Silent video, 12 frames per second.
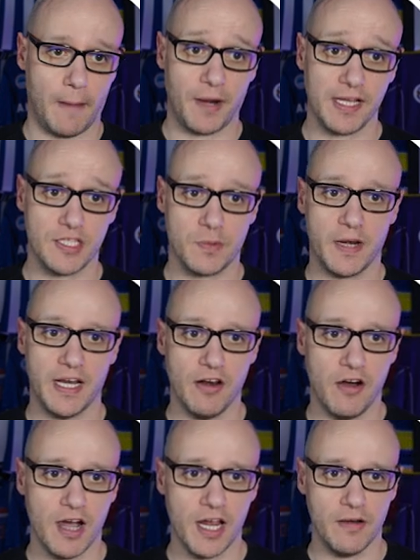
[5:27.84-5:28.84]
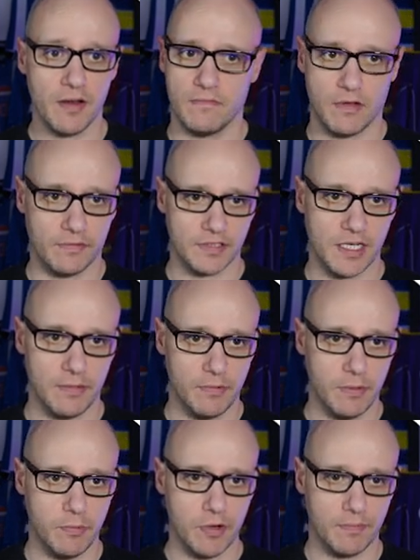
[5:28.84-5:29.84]
played twenty-nine, obviously we
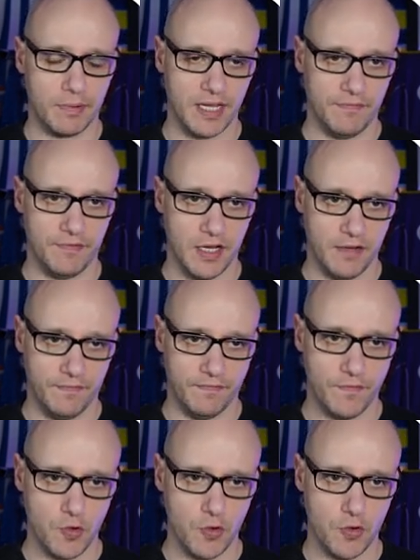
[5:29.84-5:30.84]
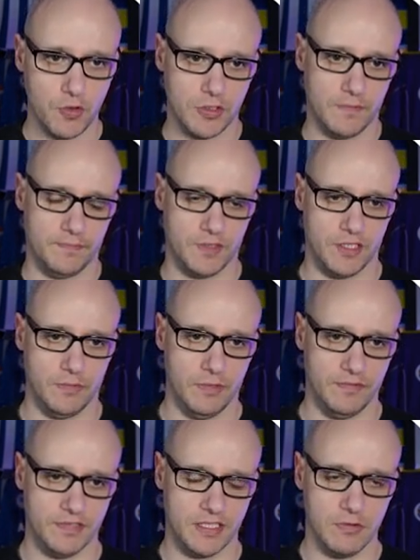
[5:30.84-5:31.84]
would play thirty-four, so
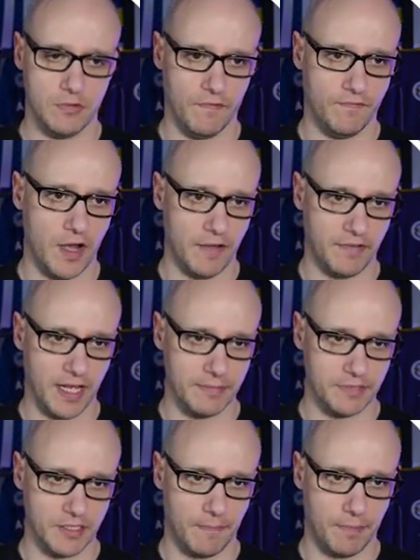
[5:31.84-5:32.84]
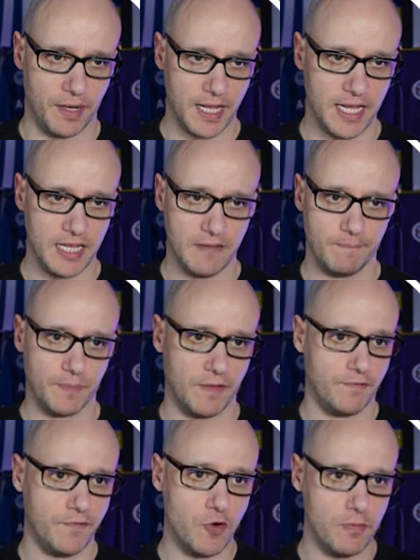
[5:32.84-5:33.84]
we've still got five games to play.
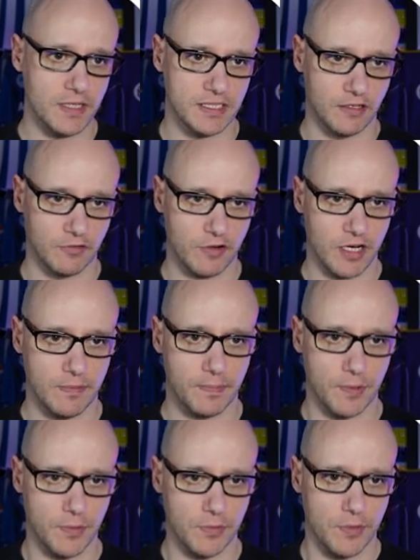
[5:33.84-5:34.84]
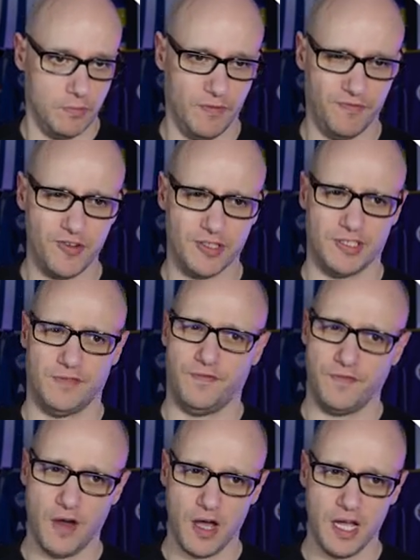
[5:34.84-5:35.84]
Form is incredible. We've lost
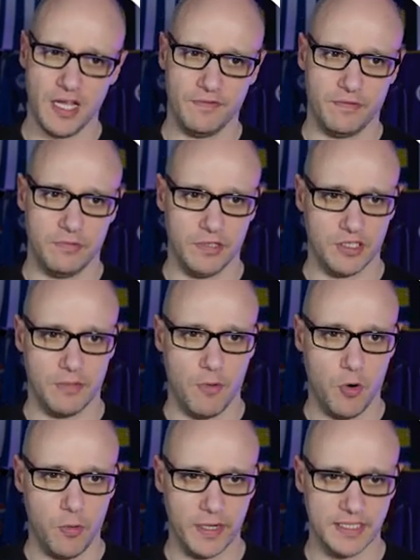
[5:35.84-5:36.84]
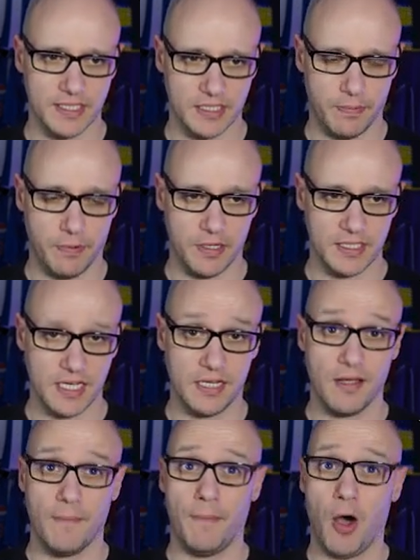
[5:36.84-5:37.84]
five, which I'm always disappointed,
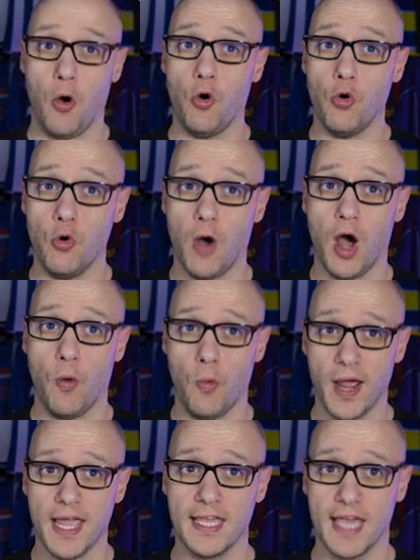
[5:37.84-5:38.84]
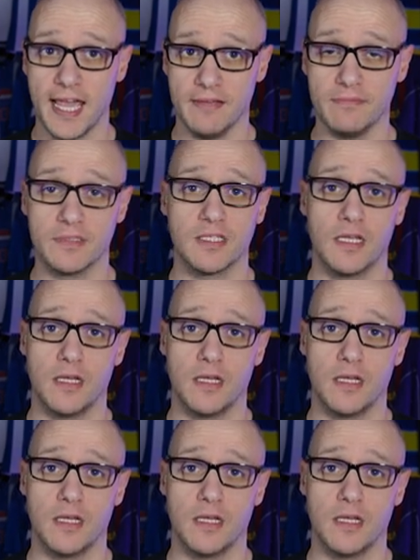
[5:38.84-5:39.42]
but all away games